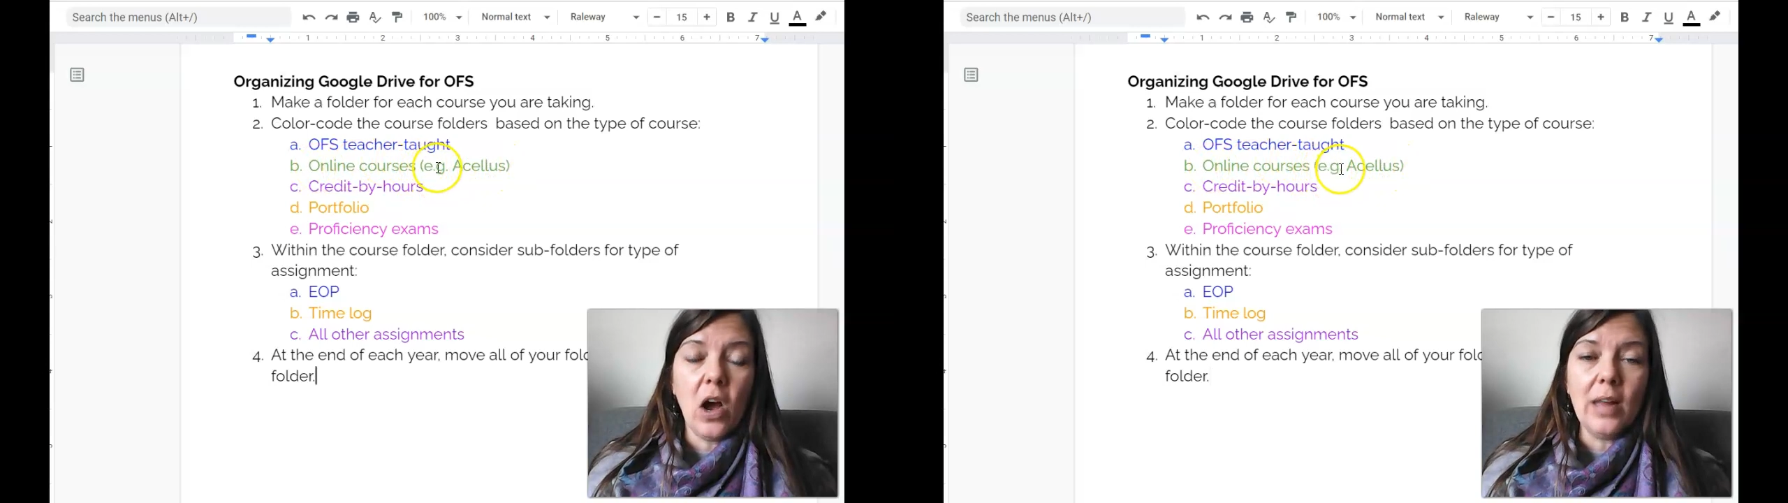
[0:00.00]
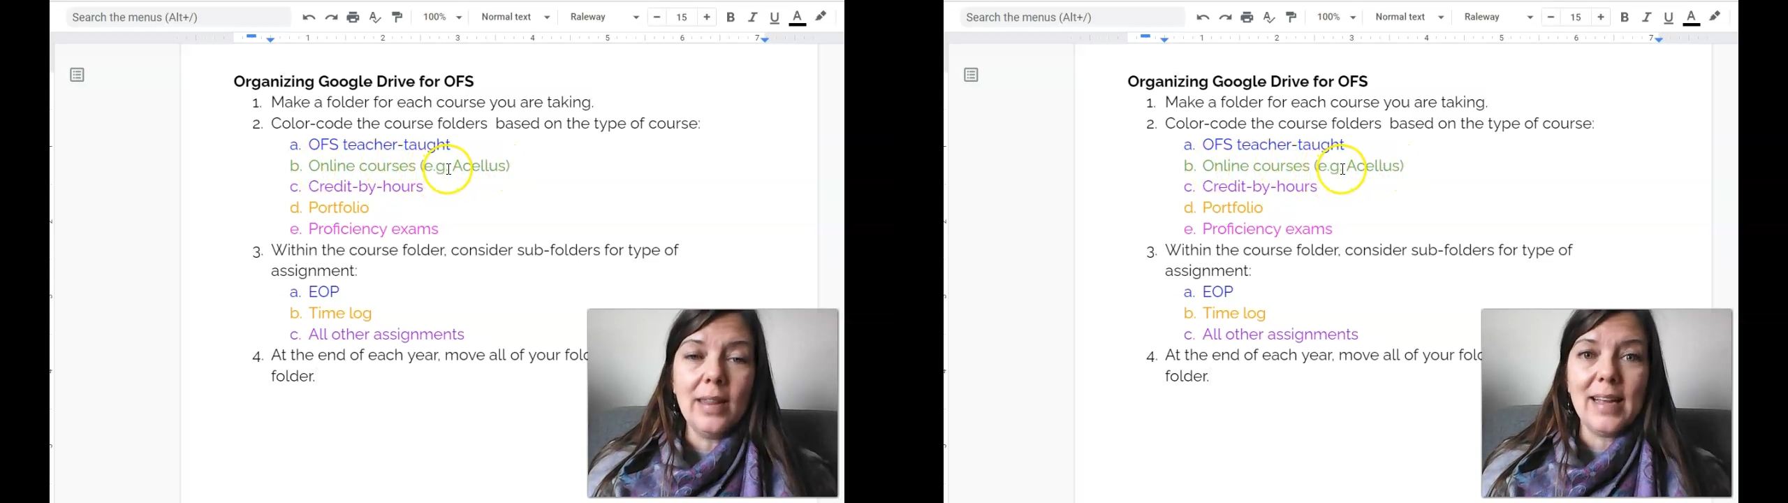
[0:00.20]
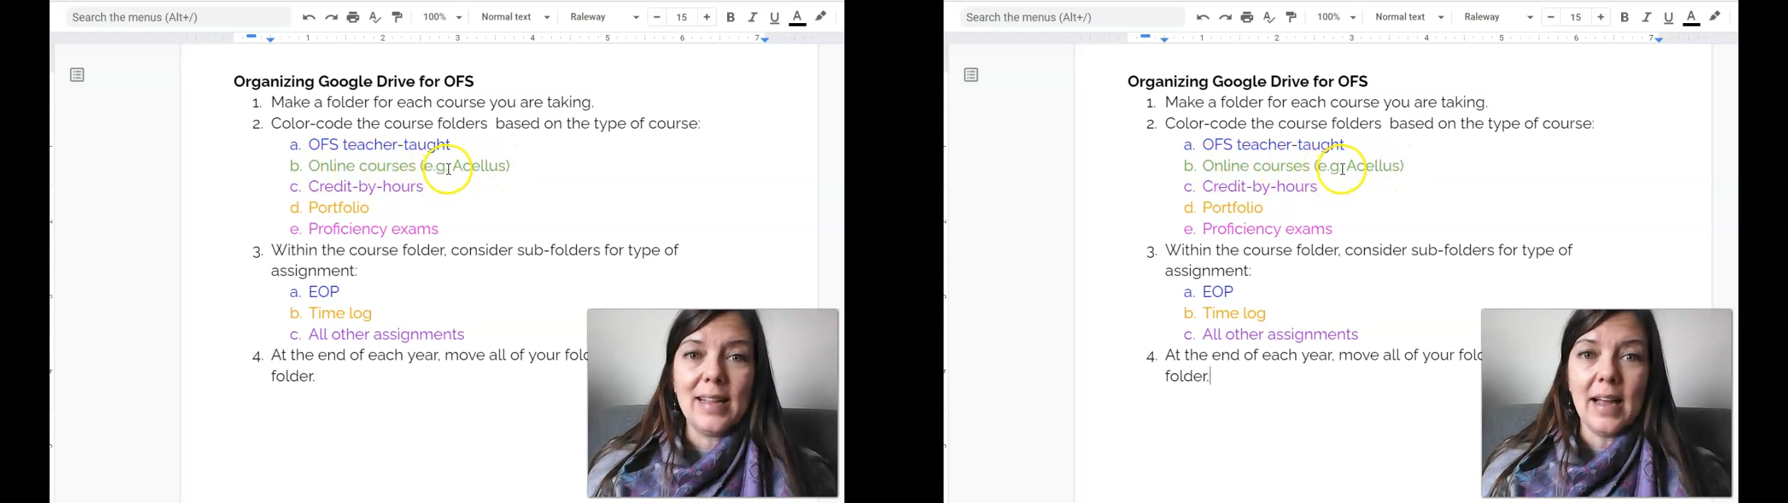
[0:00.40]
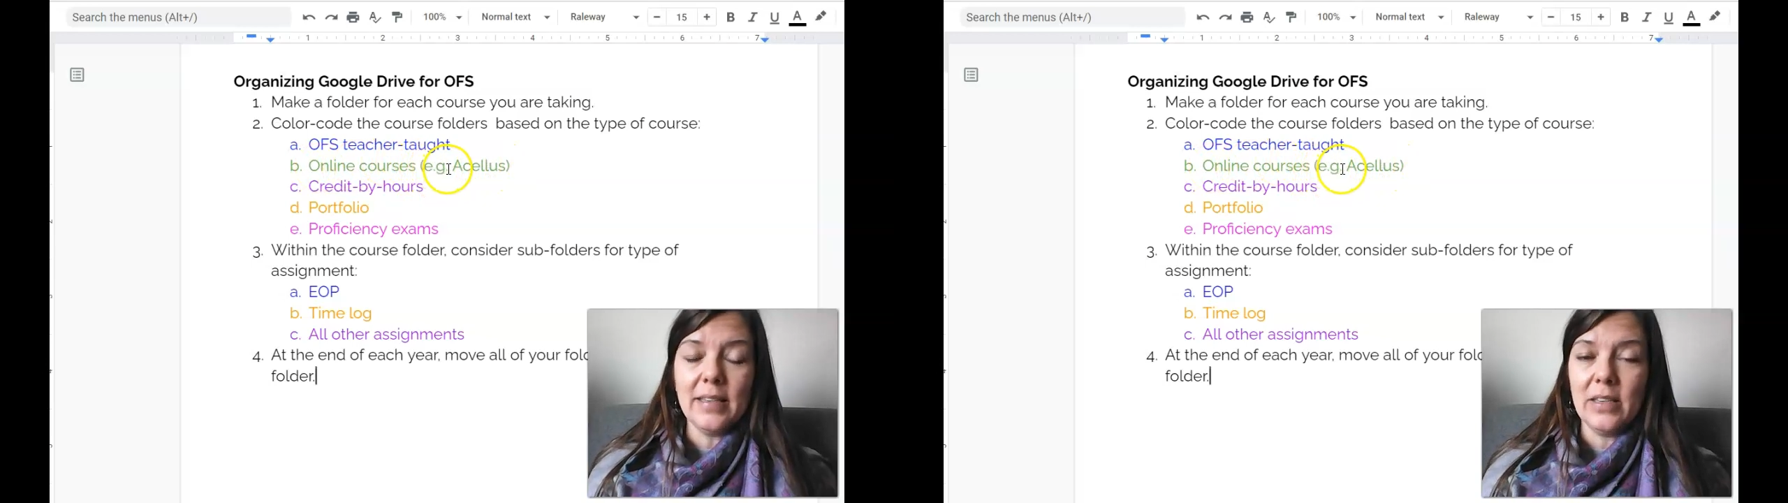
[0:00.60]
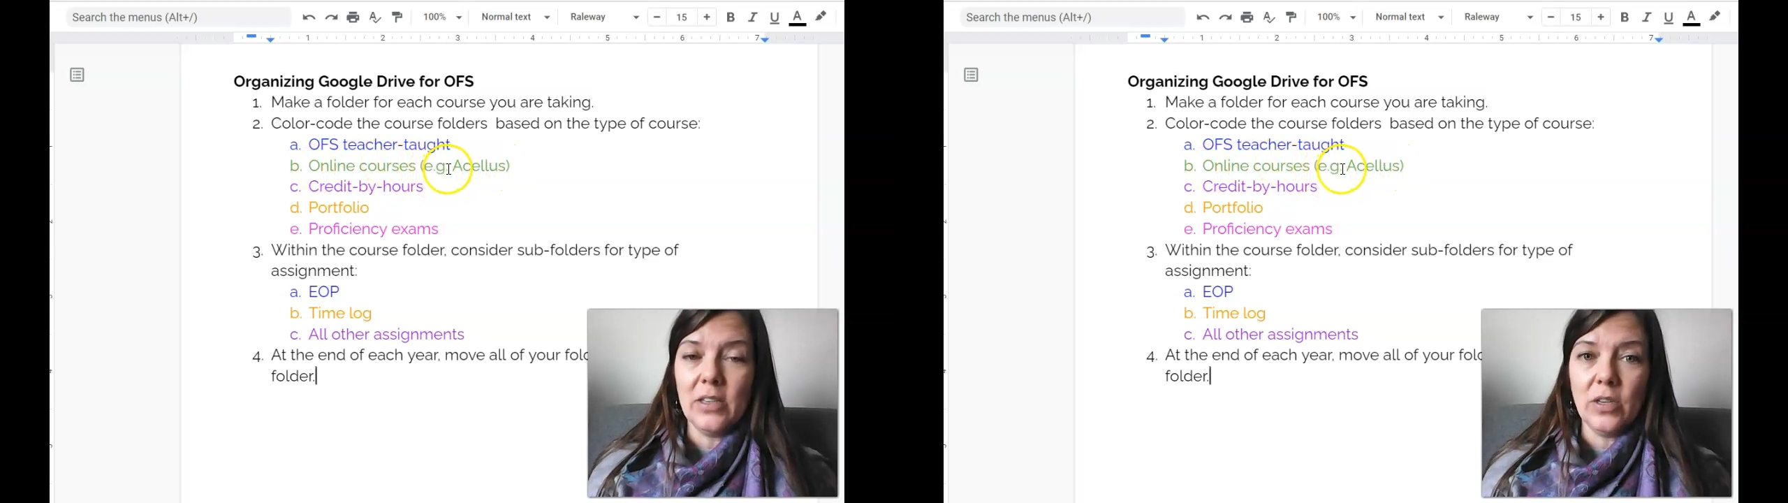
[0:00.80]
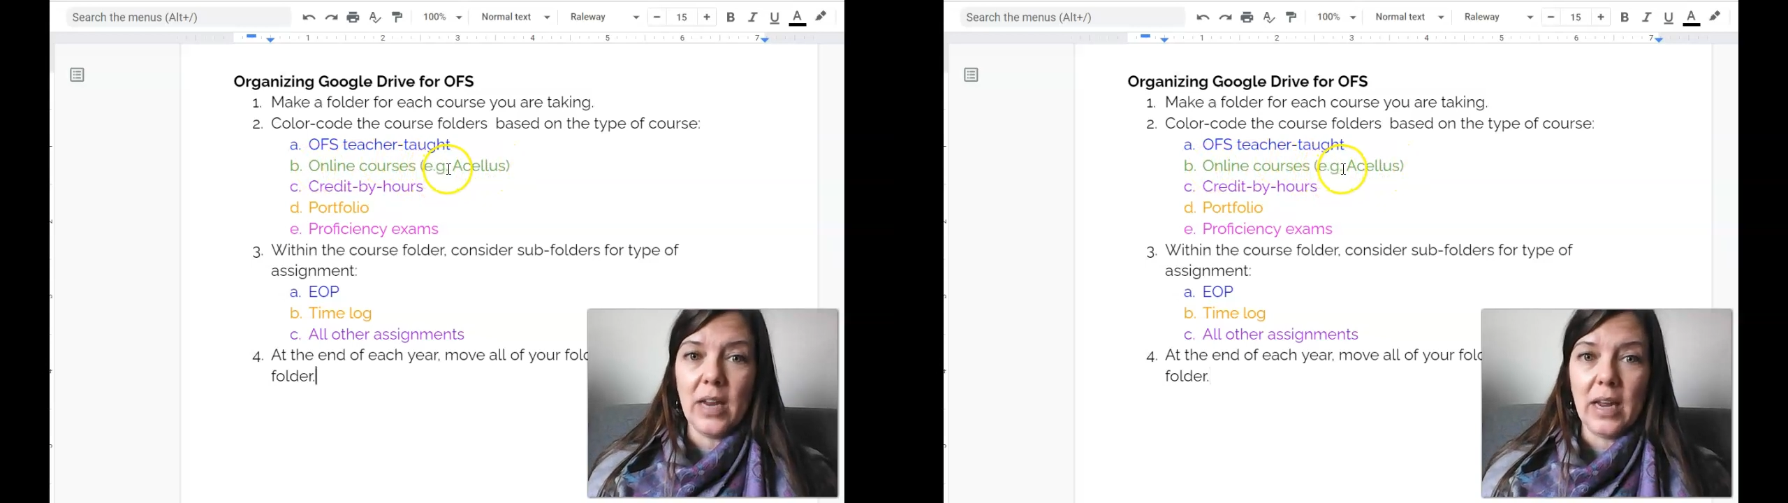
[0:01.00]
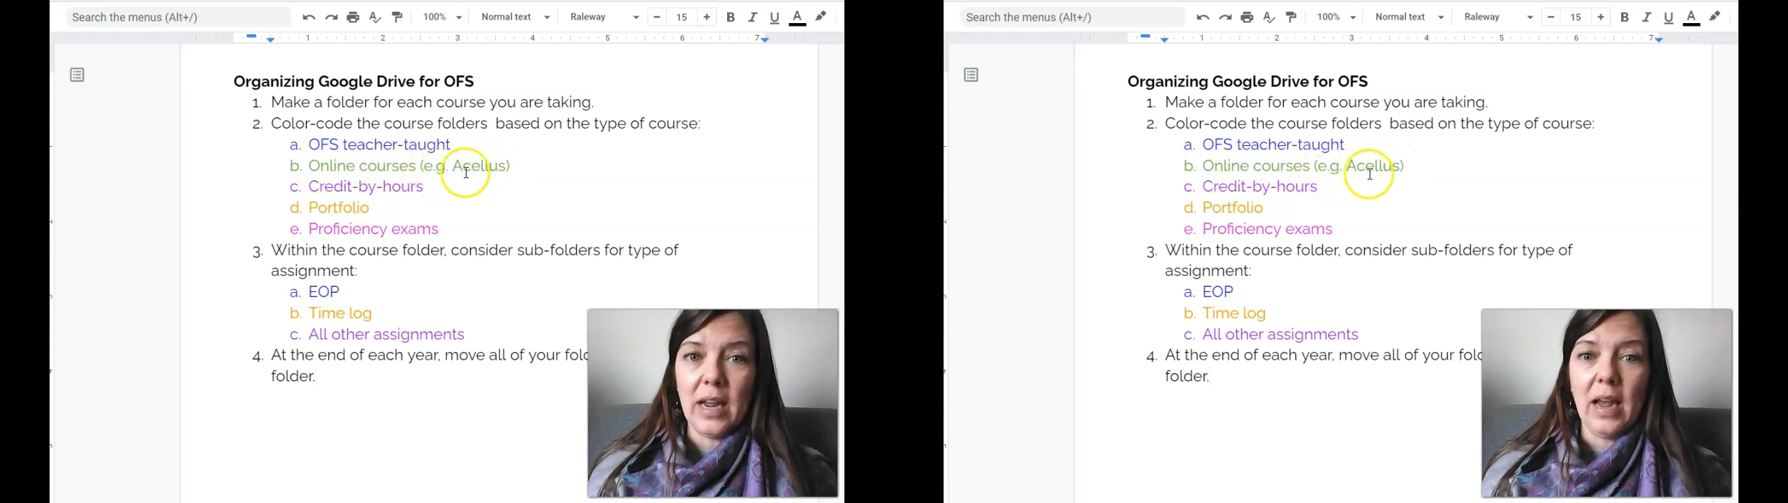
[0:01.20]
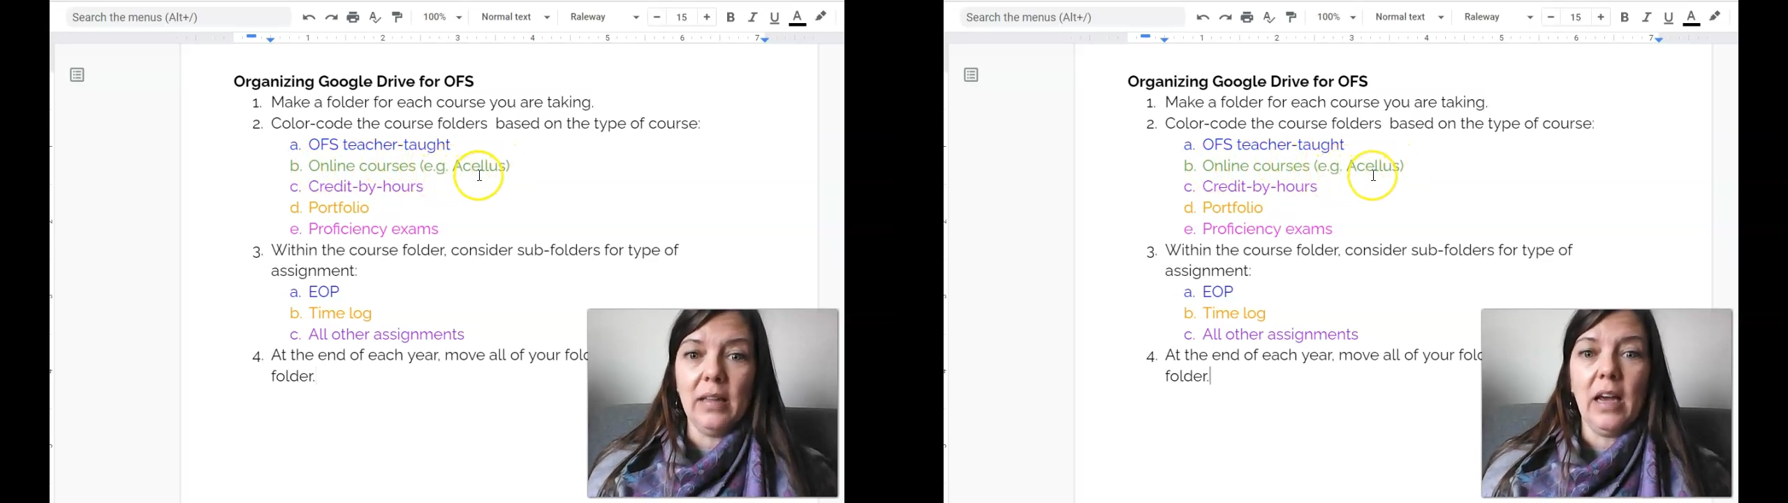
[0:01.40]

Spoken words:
online classes you're taking,